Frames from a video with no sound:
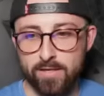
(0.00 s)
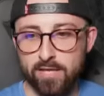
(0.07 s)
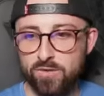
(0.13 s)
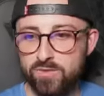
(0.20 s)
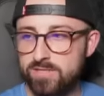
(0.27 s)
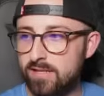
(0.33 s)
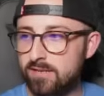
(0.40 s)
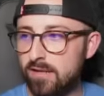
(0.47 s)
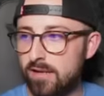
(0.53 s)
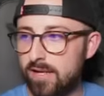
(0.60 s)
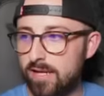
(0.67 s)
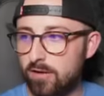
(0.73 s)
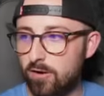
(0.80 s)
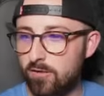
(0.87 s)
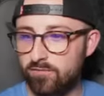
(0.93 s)
Can you send the
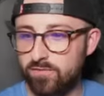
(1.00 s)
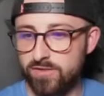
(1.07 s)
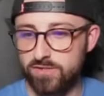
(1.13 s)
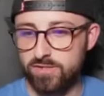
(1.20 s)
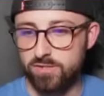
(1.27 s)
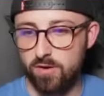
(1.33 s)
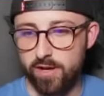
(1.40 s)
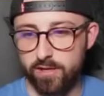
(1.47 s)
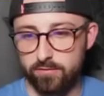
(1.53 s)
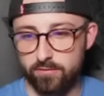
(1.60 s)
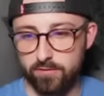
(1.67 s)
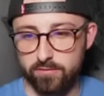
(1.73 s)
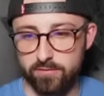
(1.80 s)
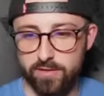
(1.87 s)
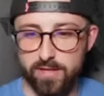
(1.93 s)
link of the site
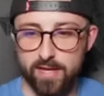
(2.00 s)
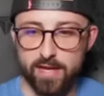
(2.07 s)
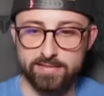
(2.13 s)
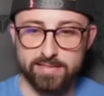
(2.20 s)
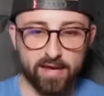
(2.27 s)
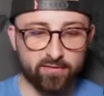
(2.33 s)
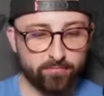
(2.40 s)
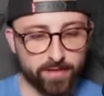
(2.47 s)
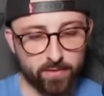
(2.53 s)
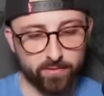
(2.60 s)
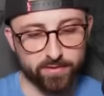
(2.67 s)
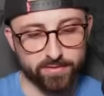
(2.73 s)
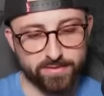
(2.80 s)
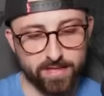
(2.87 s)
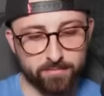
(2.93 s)
you're on? Yes,
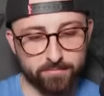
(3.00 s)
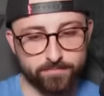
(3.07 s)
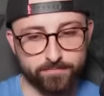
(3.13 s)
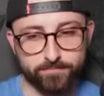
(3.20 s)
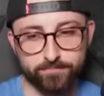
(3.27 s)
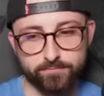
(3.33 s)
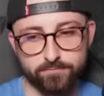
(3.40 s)
fpl.team.